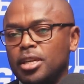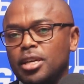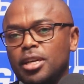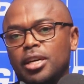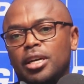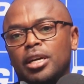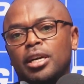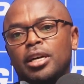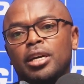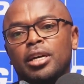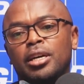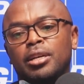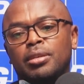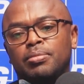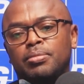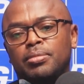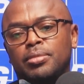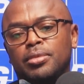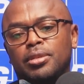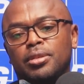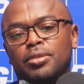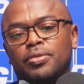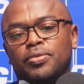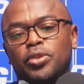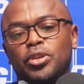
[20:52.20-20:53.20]

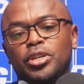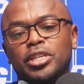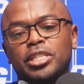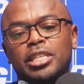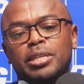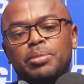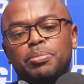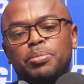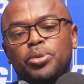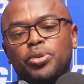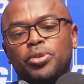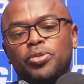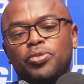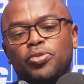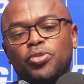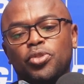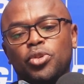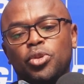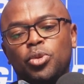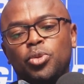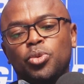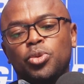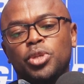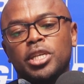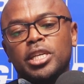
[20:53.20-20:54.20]
for example, if you're
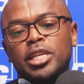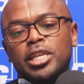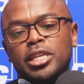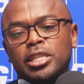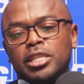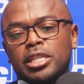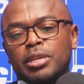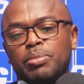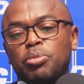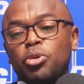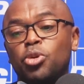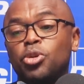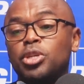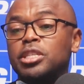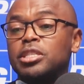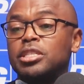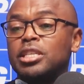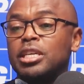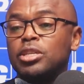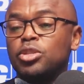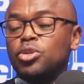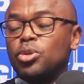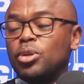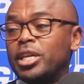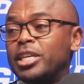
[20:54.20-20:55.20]
looking at a more
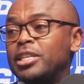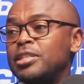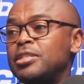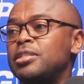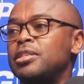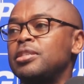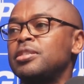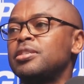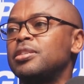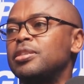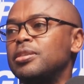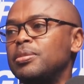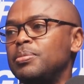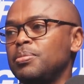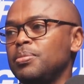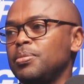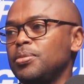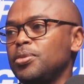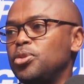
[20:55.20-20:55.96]
decentralized system